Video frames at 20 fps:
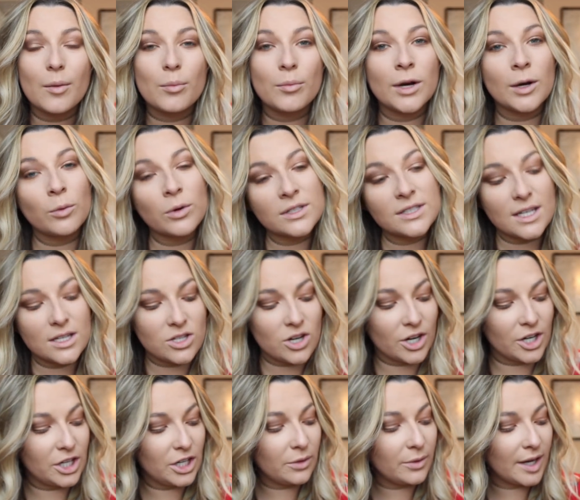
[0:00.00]
But once I
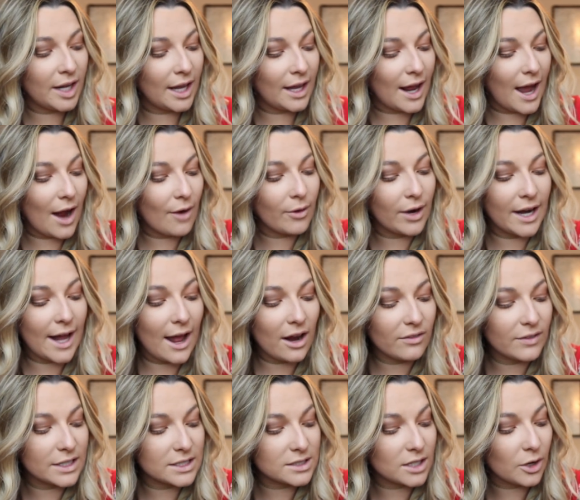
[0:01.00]
started doing it, I ran
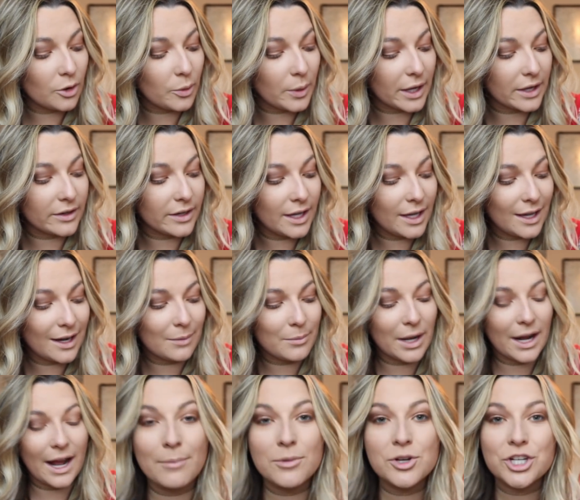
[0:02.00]
out of it so quickly, and I'm
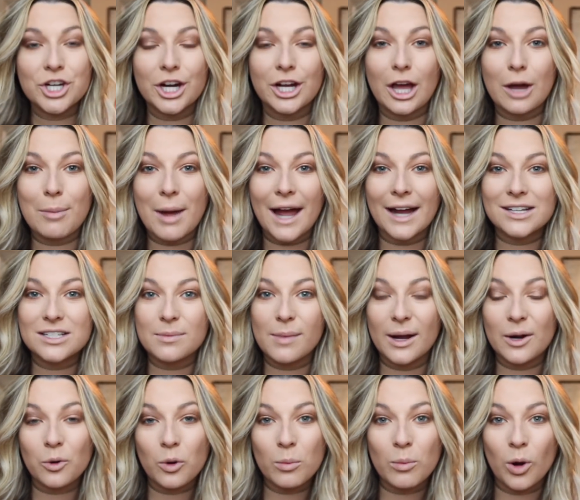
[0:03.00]
I'm just gonna go back to
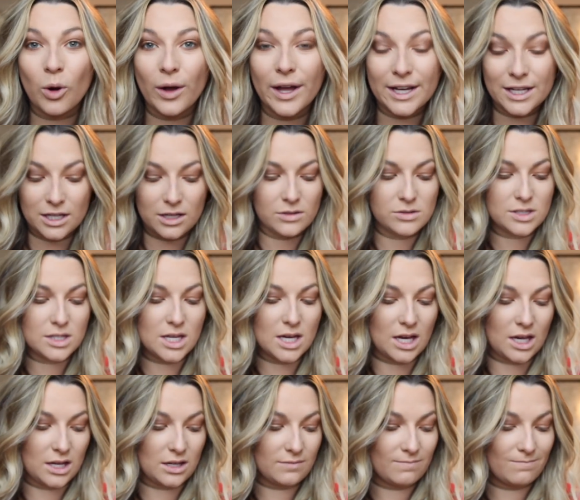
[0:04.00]
my normal and use
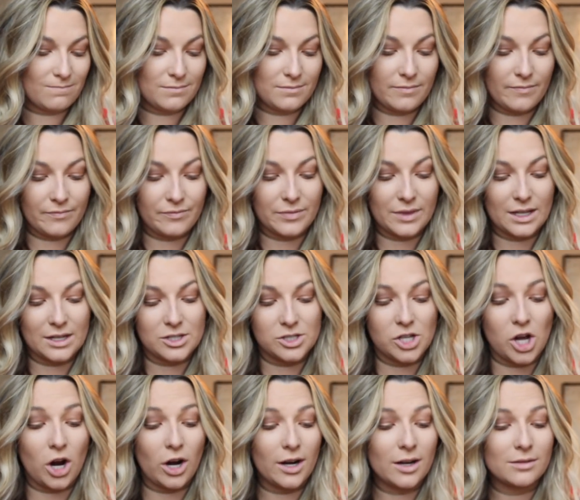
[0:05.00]
the
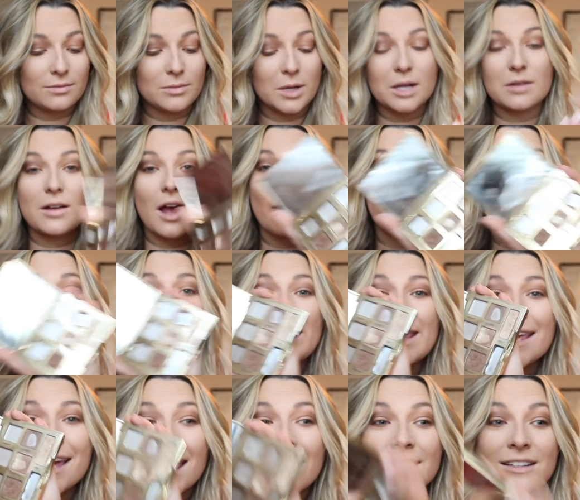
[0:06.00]
Tarte Color
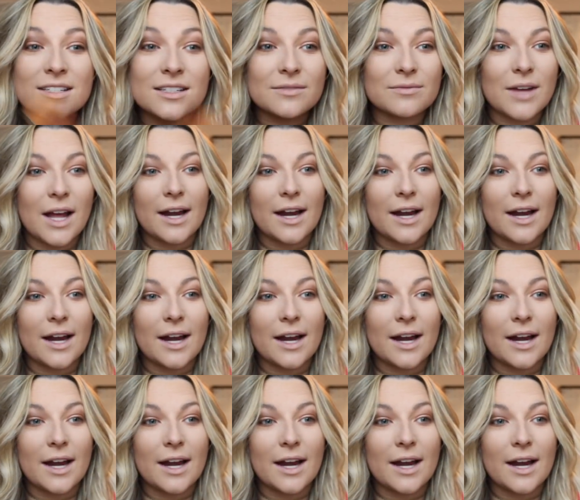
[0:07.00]
Weekend.